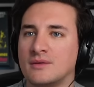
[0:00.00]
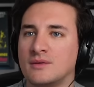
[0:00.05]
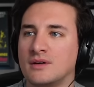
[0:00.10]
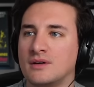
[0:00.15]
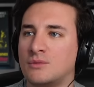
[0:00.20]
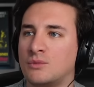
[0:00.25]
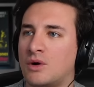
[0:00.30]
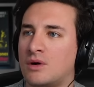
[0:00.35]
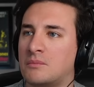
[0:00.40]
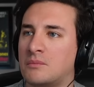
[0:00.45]

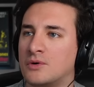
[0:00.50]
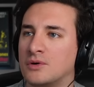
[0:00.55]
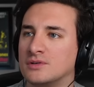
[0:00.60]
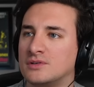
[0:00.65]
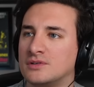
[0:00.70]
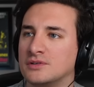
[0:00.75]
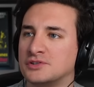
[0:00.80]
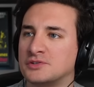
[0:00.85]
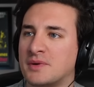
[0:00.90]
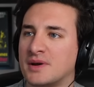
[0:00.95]
one more
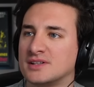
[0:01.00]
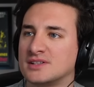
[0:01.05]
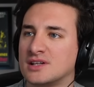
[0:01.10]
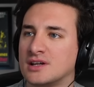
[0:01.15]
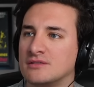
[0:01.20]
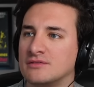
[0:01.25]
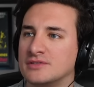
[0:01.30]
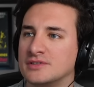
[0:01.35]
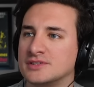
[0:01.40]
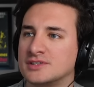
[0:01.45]
Dutch
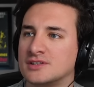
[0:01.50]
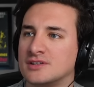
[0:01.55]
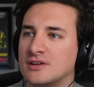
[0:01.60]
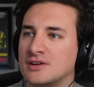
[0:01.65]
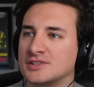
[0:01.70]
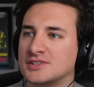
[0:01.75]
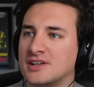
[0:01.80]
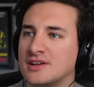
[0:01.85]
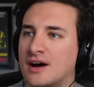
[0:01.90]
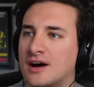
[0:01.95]
Mantell versus
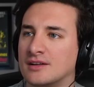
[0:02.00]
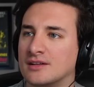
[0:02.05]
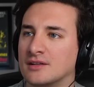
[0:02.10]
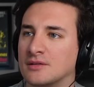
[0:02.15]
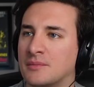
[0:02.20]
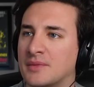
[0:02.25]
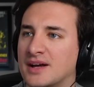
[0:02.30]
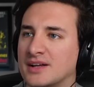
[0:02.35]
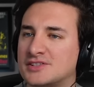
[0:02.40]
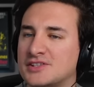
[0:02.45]
Austin Idol
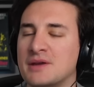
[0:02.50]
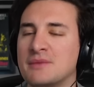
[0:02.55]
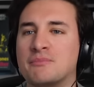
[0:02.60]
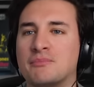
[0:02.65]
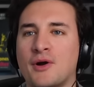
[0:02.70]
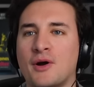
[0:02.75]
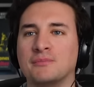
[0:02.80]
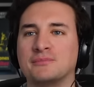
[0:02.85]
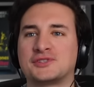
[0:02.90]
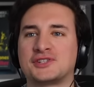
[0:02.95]
match.
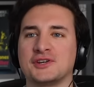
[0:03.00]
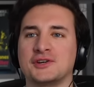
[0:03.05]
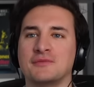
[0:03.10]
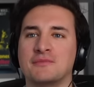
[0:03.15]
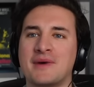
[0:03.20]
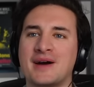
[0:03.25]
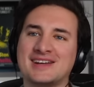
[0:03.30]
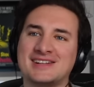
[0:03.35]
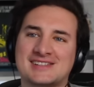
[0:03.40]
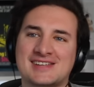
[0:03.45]
Impromptu,
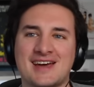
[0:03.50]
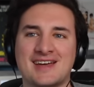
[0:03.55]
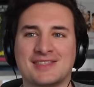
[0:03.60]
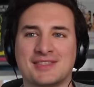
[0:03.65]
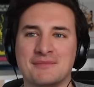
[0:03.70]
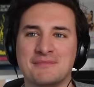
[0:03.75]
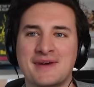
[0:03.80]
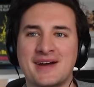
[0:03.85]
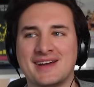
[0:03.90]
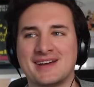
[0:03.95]
May 10th
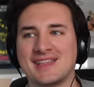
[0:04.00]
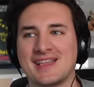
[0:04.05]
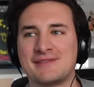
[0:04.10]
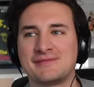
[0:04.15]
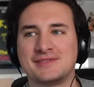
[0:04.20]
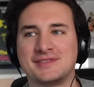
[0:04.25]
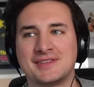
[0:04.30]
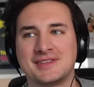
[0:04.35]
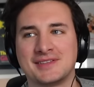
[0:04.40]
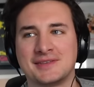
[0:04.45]
and May
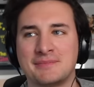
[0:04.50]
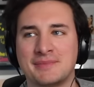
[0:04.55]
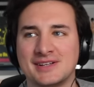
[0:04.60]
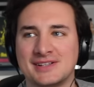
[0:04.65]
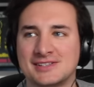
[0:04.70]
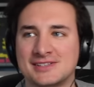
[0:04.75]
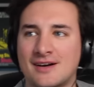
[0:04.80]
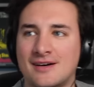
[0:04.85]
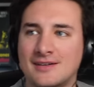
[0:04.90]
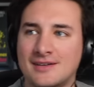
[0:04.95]
11th at the big
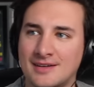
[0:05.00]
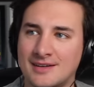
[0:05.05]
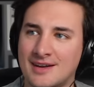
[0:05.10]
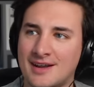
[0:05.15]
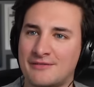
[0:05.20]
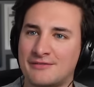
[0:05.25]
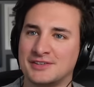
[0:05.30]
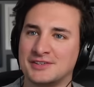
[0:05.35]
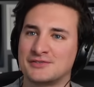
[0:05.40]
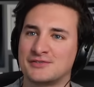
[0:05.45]
signing May,
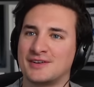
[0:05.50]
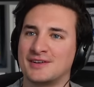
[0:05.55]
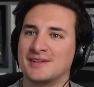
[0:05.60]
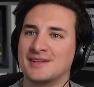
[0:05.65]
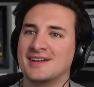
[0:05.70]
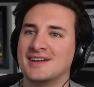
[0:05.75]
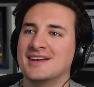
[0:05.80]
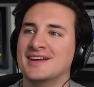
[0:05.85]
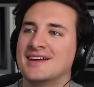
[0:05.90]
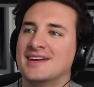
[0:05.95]
in Evansville.
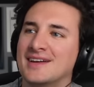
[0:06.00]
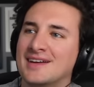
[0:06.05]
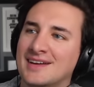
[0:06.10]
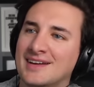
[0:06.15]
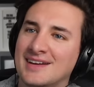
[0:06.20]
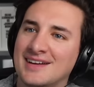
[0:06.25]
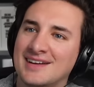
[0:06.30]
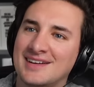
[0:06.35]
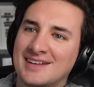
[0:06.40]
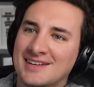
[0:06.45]
May
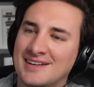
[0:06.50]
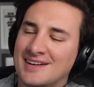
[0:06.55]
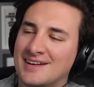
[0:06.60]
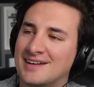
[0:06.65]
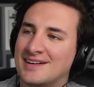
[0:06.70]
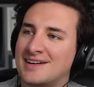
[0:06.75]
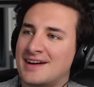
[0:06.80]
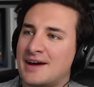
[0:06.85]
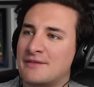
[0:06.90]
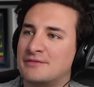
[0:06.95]
in
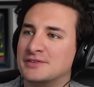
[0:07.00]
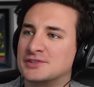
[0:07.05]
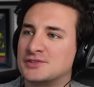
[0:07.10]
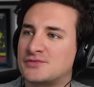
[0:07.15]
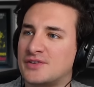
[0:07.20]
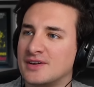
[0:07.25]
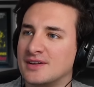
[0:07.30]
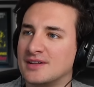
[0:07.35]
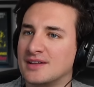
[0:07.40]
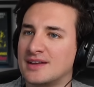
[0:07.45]
uh,
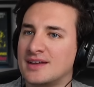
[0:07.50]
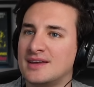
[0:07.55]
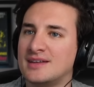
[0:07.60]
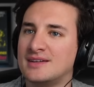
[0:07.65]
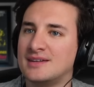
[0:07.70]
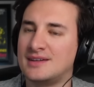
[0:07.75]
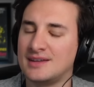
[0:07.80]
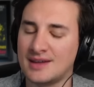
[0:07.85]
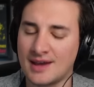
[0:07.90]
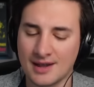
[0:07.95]
Evansville,
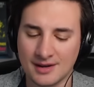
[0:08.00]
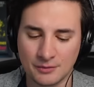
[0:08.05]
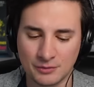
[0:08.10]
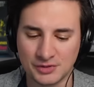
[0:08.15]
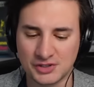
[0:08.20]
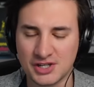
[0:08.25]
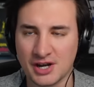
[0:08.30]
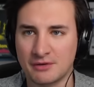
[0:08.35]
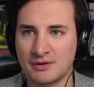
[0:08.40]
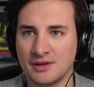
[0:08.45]
Indiana.
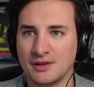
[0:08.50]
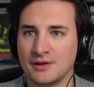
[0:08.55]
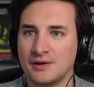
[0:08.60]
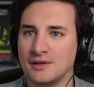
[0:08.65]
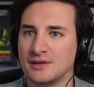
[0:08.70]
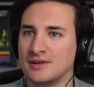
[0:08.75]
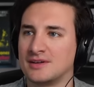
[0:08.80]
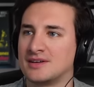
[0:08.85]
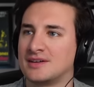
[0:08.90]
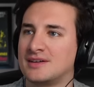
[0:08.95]
I'm gonna be Lawler.
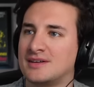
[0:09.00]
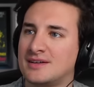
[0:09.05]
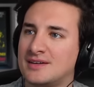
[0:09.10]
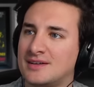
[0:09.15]
at the same